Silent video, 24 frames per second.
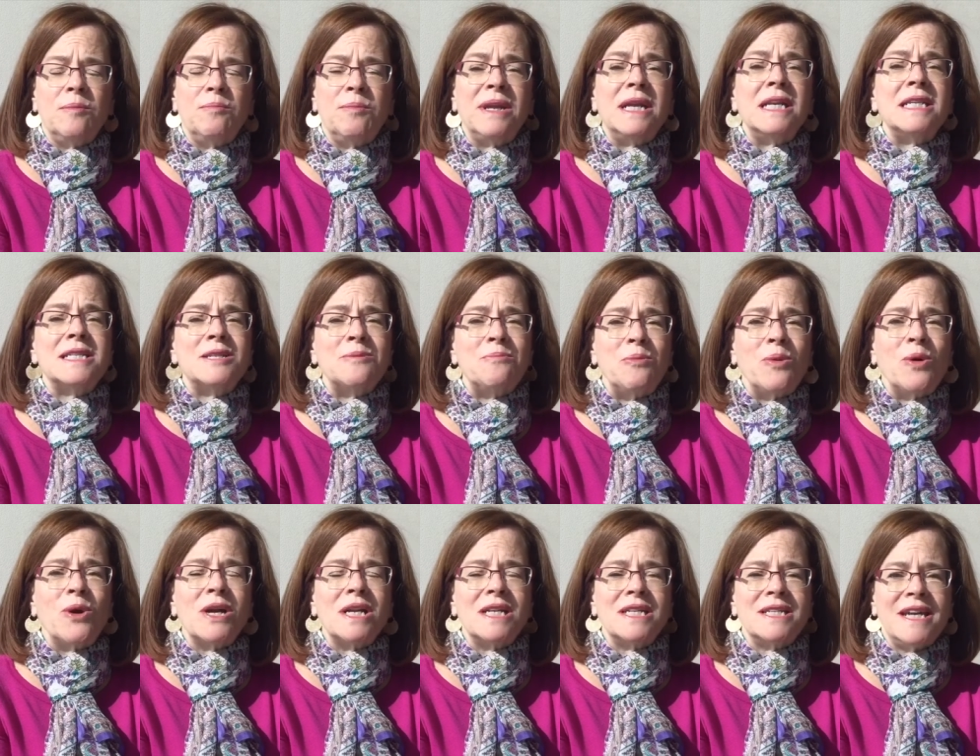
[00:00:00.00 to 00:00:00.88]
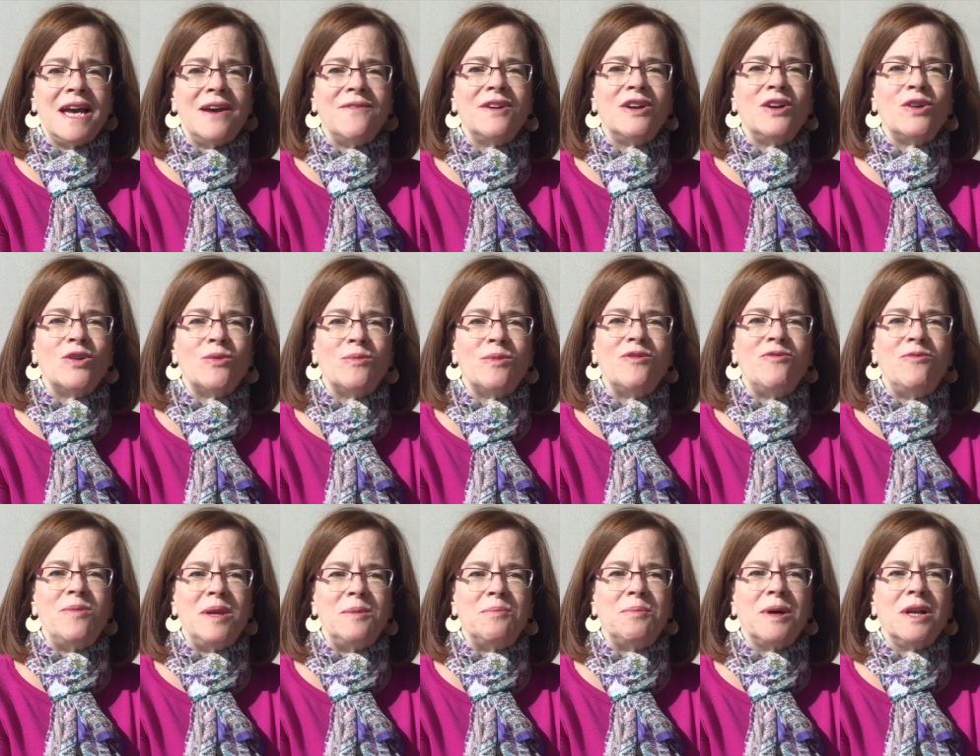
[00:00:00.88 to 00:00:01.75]
But it's important to have a group of
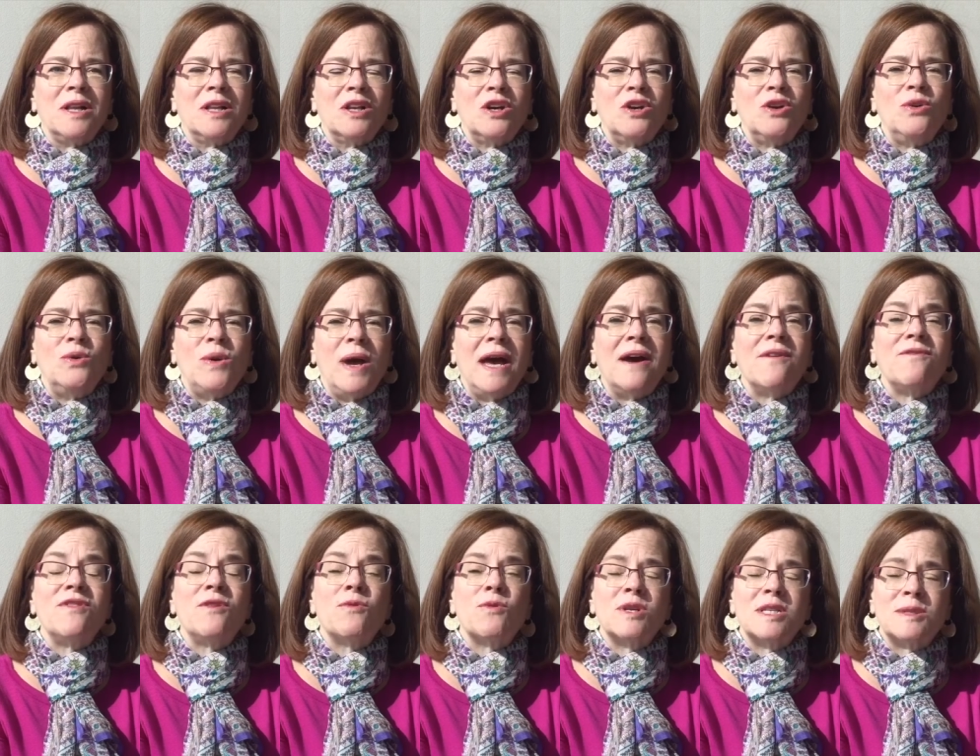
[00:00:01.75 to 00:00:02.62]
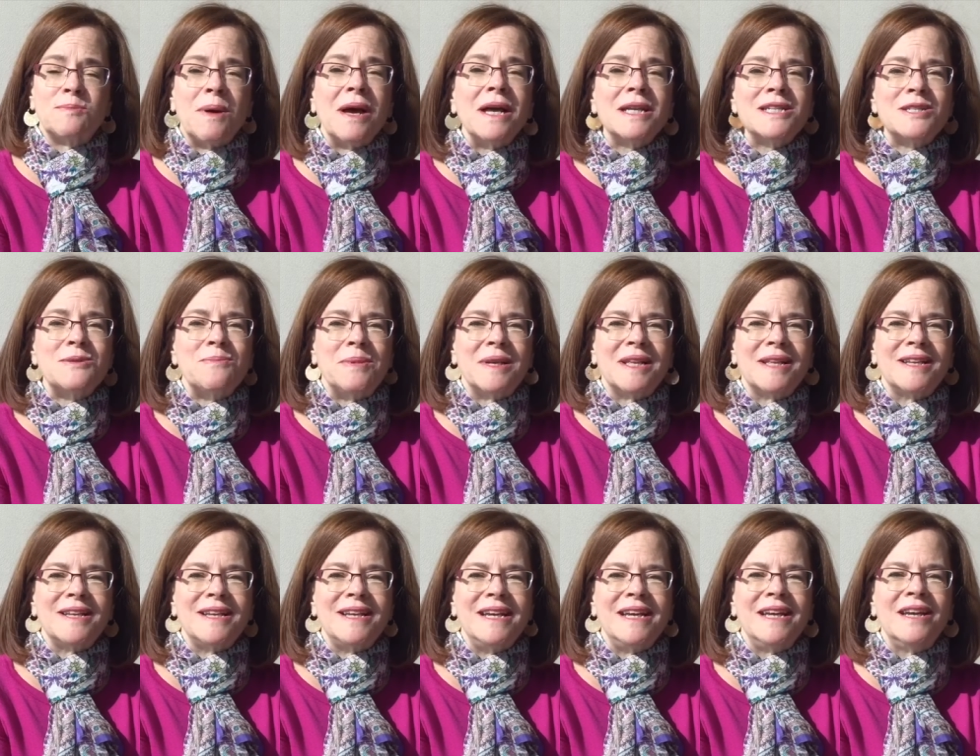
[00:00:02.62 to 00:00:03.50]
people who have the
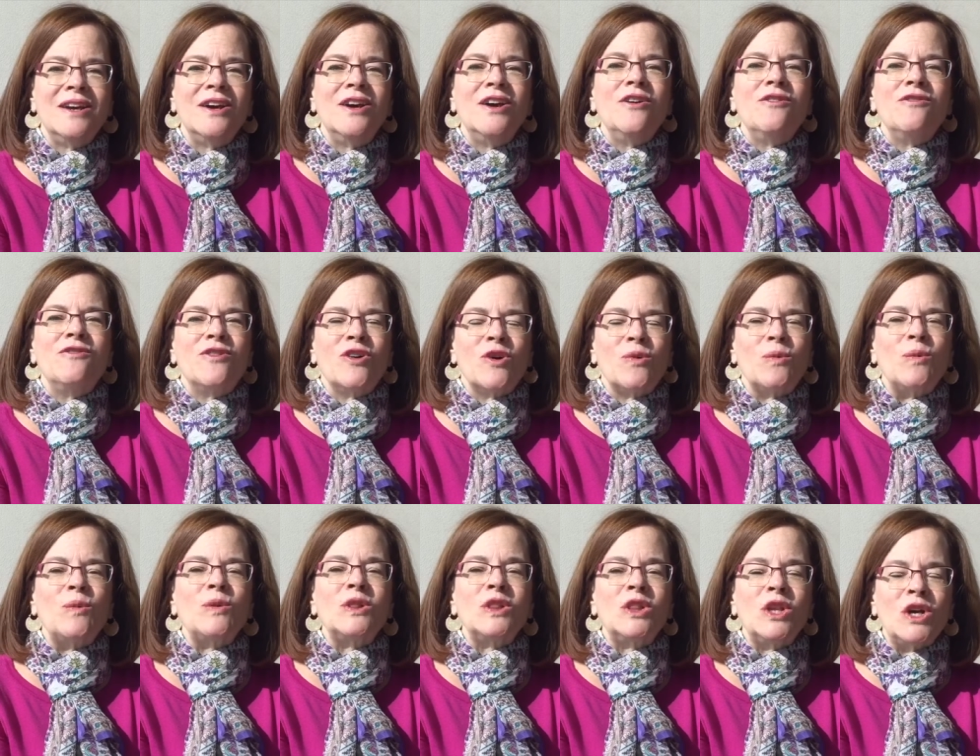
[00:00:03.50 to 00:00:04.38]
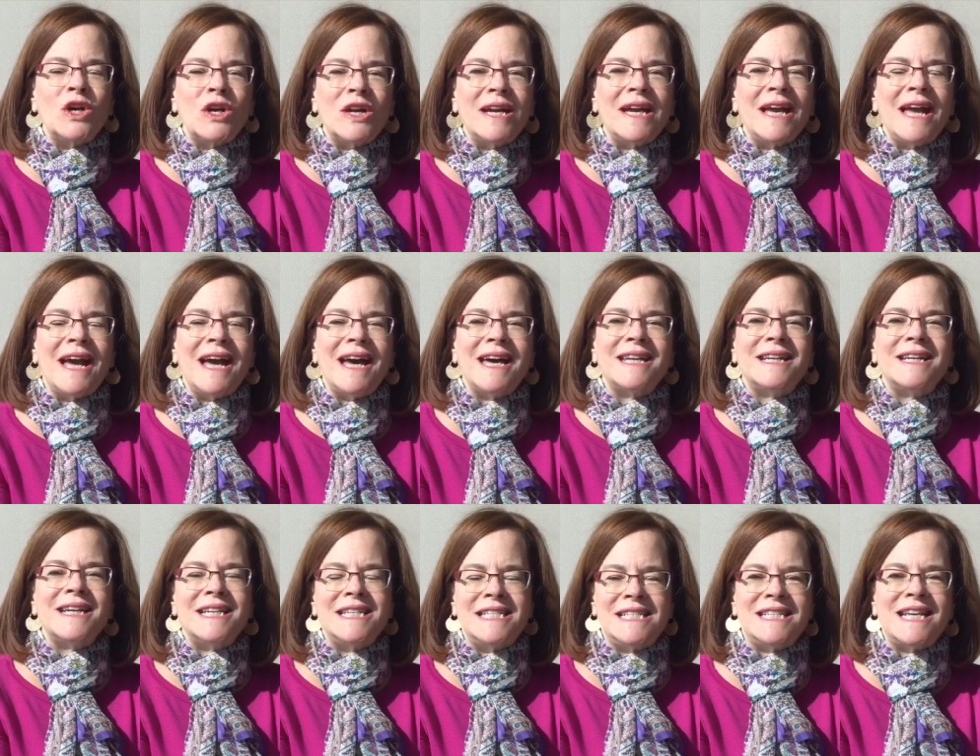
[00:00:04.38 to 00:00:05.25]
responsibility for looking at,
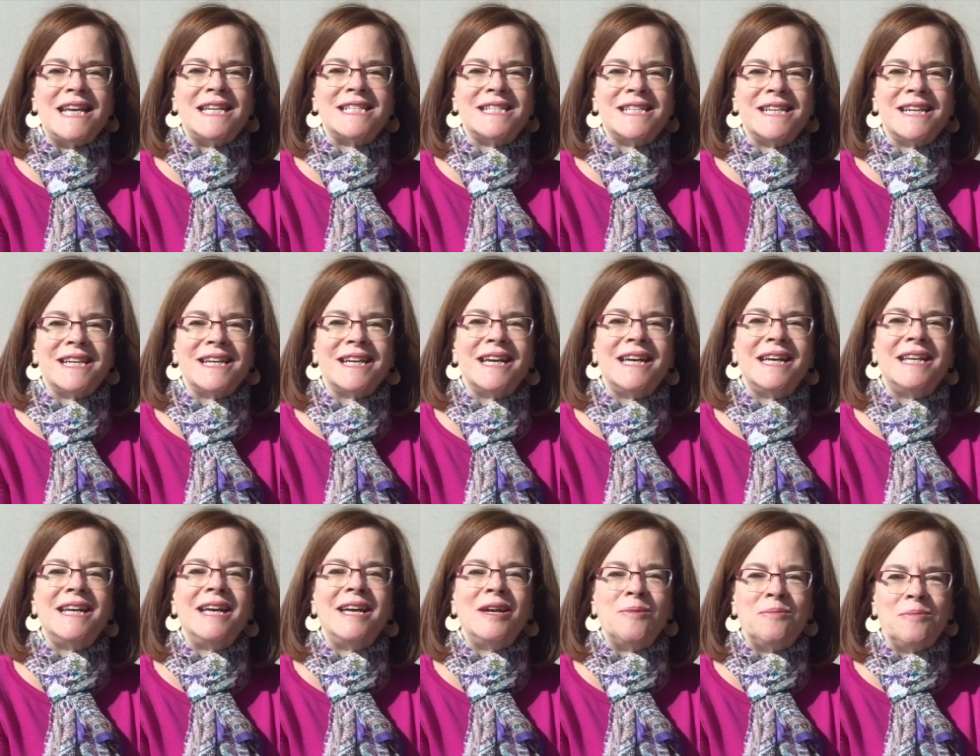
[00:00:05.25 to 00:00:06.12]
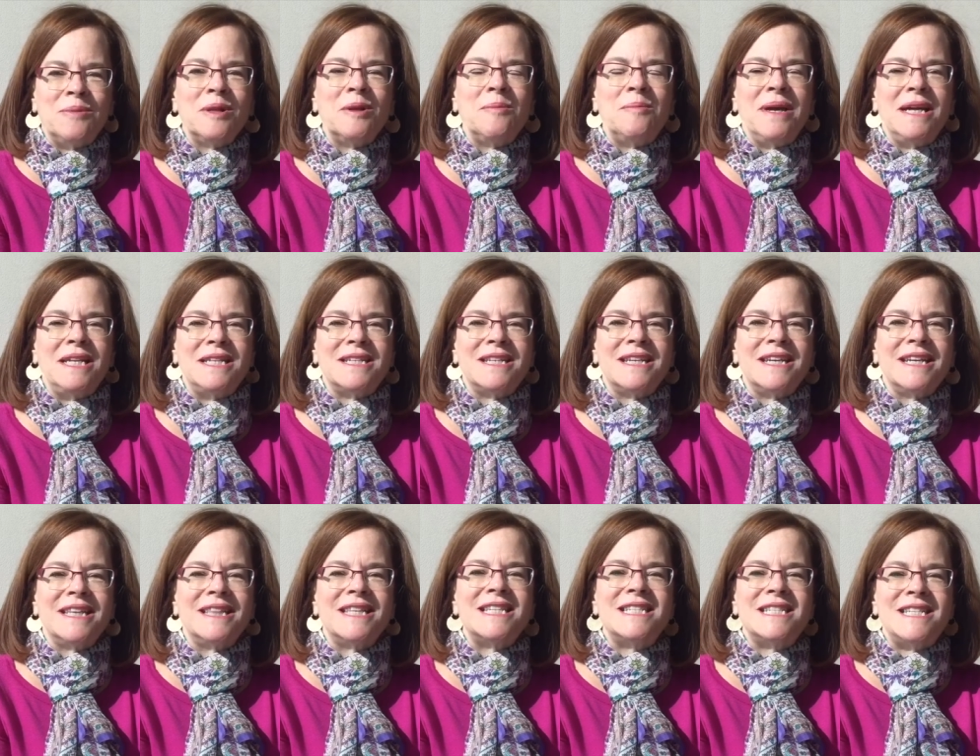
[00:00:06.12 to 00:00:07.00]
assessing, and
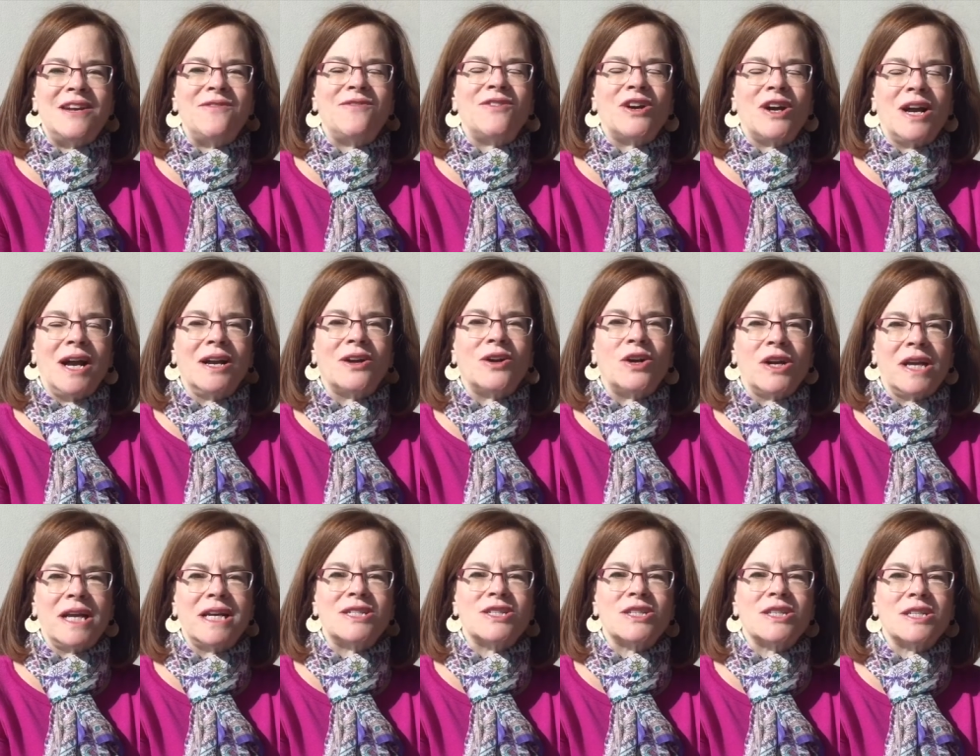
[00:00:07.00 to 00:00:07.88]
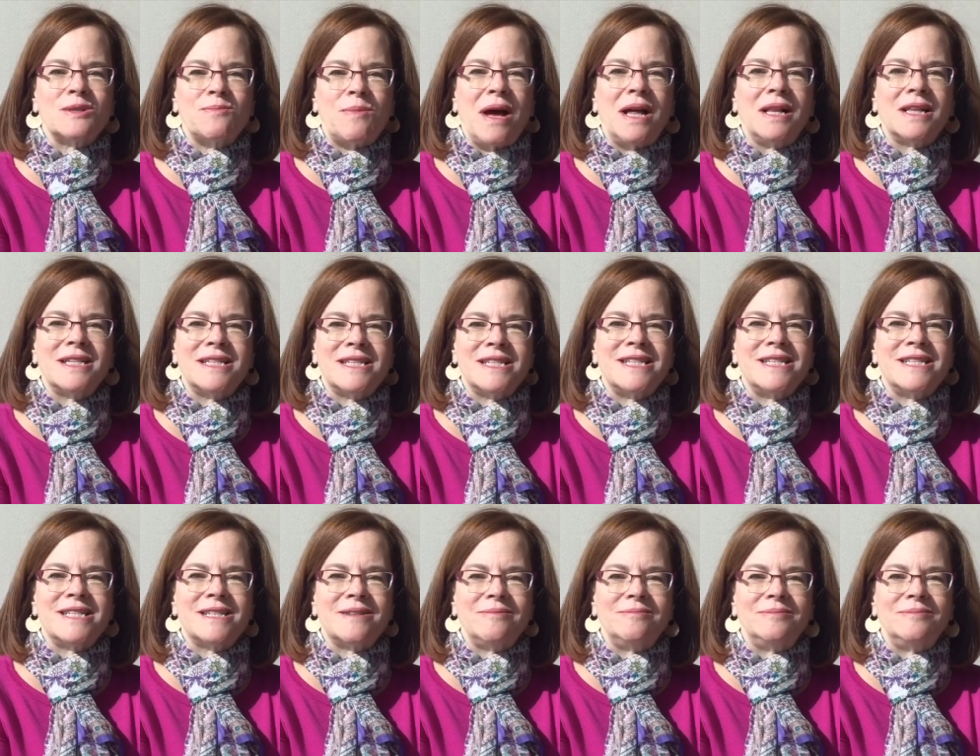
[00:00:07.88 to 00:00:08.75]
implementing the Safer Congregations
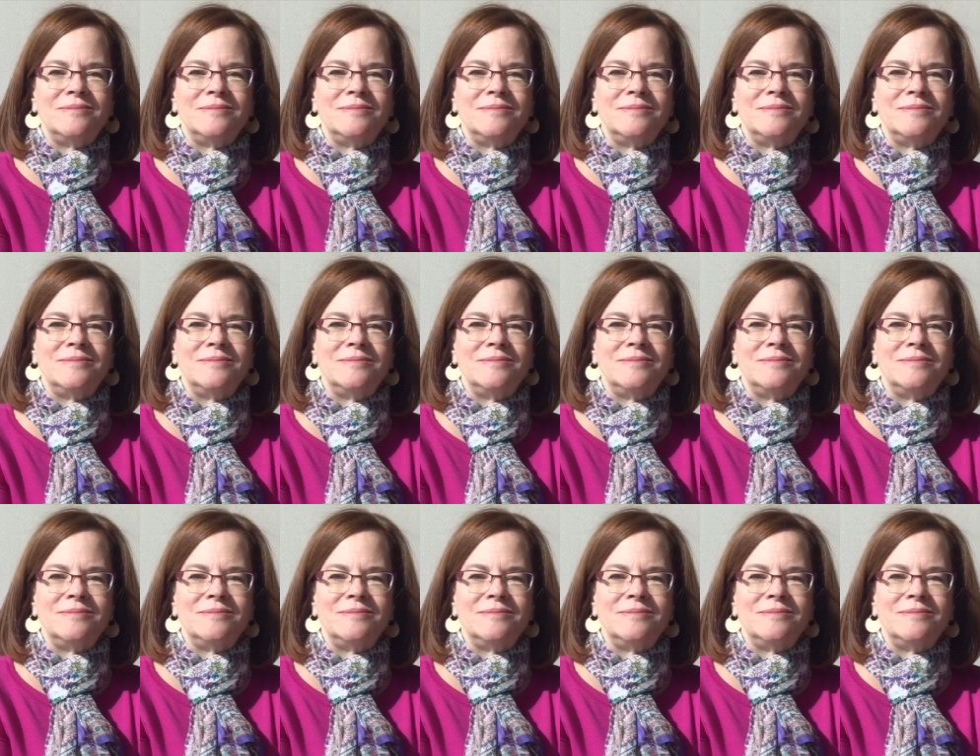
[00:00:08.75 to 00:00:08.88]
policies.